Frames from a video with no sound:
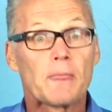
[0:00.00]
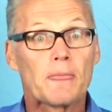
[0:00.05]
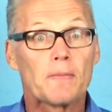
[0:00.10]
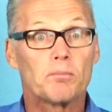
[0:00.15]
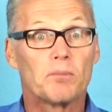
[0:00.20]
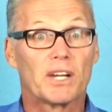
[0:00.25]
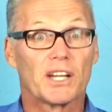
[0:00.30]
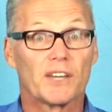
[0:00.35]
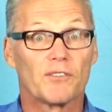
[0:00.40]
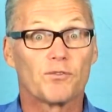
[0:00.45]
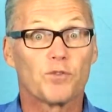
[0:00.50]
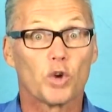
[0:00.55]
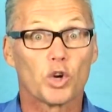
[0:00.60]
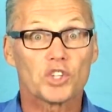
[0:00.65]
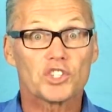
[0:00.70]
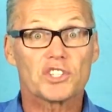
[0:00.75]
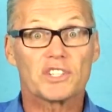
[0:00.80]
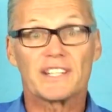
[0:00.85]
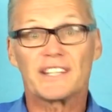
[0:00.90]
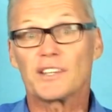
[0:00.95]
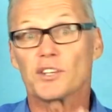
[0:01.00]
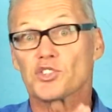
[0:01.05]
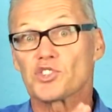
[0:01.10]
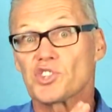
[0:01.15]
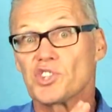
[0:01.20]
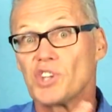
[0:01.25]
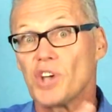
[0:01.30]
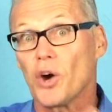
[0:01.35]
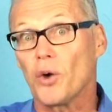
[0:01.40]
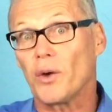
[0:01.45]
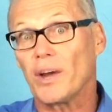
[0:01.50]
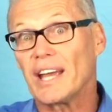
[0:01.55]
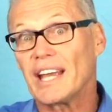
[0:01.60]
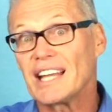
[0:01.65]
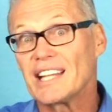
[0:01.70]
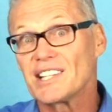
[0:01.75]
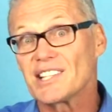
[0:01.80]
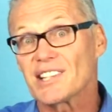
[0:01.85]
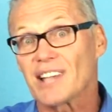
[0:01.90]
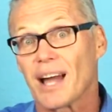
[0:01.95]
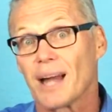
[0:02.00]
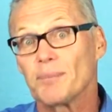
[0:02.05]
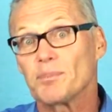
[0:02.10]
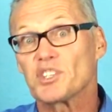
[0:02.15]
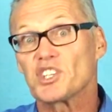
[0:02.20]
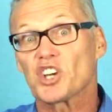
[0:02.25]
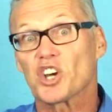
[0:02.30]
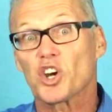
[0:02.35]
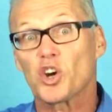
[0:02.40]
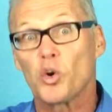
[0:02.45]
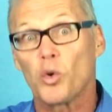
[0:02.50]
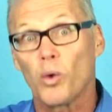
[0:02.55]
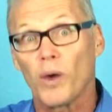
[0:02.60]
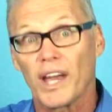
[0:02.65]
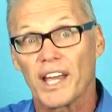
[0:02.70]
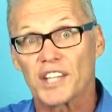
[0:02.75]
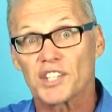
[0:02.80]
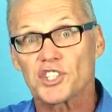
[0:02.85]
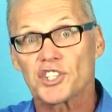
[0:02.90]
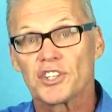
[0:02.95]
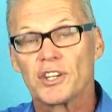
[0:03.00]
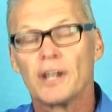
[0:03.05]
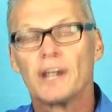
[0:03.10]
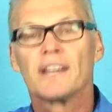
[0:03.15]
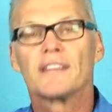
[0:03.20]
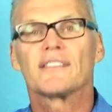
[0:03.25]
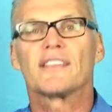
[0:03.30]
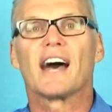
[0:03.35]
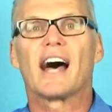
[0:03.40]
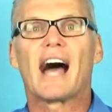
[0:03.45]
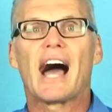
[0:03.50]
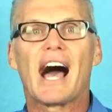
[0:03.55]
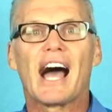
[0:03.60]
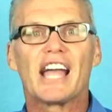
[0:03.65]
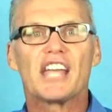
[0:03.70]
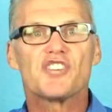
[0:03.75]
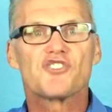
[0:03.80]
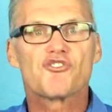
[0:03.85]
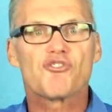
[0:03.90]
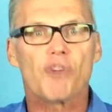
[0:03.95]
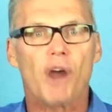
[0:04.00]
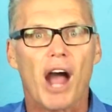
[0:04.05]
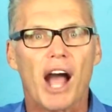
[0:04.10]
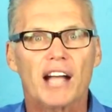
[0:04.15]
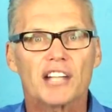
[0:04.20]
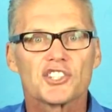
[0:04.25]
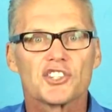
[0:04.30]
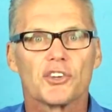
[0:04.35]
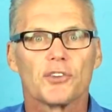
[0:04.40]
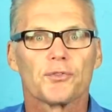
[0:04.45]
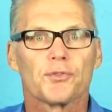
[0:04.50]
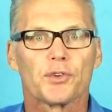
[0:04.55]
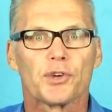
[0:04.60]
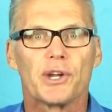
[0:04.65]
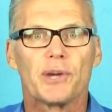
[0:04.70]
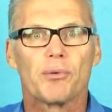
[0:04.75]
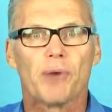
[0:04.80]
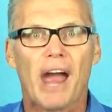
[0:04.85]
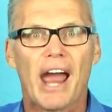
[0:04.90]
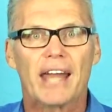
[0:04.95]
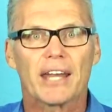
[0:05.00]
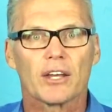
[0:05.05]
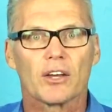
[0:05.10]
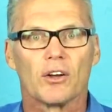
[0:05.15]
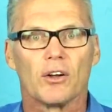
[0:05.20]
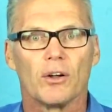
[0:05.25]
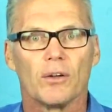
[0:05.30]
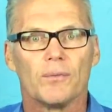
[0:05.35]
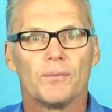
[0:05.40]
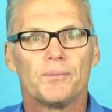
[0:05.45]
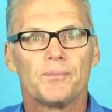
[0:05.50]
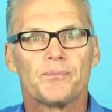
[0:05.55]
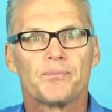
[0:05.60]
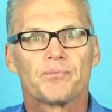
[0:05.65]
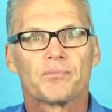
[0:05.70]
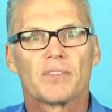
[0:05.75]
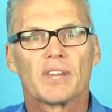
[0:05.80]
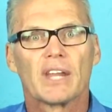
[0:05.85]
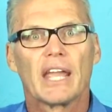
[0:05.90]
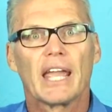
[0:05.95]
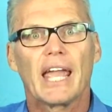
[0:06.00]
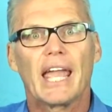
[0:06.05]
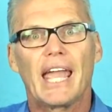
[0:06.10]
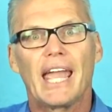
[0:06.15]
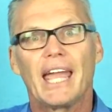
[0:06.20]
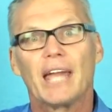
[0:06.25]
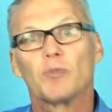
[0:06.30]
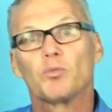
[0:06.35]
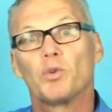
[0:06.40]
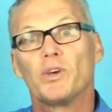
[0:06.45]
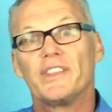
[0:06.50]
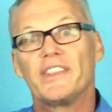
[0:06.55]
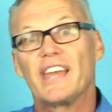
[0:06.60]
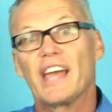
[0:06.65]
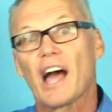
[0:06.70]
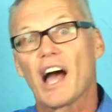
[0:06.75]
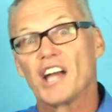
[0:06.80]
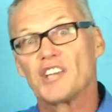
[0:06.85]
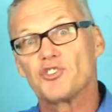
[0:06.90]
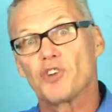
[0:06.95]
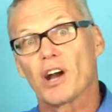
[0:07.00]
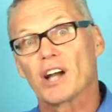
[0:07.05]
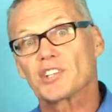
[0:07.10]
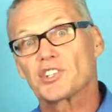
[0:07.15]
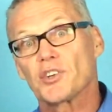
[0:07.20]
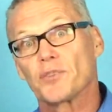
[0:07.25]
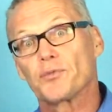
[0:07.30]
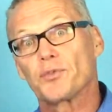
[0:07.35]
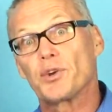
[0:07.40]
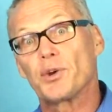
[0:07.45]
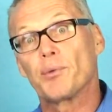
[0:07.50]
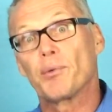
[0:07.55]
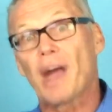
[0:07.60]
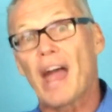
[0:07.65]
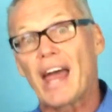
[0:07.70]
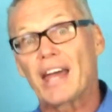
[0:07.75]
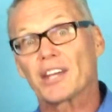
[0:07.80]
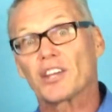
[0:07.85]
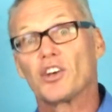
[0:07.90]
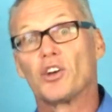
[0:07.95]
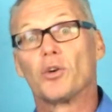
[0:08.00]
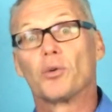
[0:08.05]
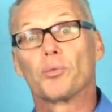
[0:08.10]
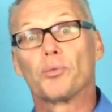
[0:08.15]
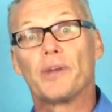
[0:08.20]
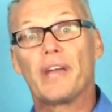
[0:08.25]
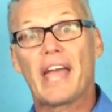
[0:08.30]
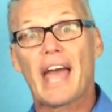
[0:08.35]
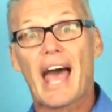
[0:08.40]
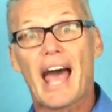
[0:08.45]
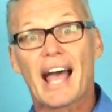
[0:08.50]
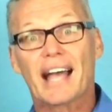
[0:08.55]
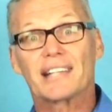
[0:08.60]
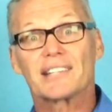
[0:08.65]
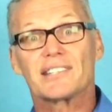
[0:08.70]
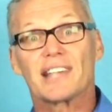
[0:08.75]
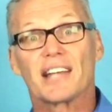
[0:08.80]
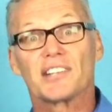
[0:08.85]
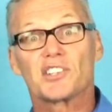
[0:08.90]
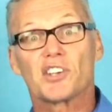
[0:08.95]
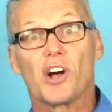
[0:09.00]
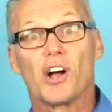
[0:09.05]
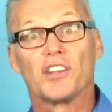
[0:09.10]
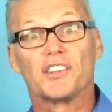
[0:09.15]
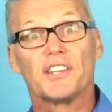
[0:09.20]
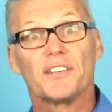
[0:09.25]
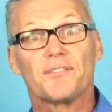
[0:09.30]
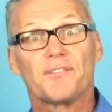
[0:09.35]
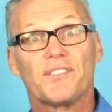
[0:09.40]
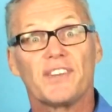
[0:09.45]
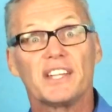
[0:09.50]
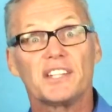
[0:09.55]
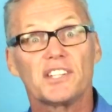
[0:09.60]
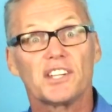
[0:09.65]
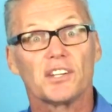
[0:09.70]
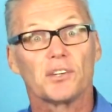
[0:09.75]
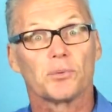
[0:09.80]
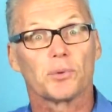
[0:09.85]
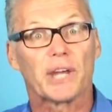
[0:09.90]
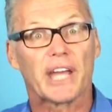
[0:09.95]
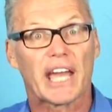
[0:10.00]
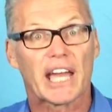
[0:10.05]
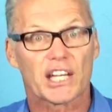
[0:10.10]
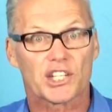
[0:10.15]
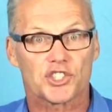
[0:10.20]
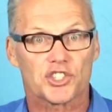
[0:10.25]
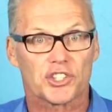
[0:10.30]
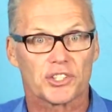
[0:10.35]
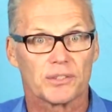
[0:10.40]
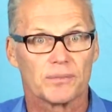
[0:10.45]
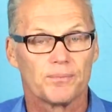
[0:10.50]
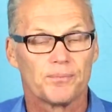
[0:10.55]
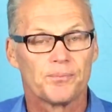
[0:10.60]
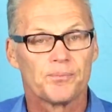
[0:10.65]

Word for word: But unfortunately, there's no enzyme to quench the hydroxyl free radical. And when the hydroxyl free radical reacts, that's called the Fenton reaction.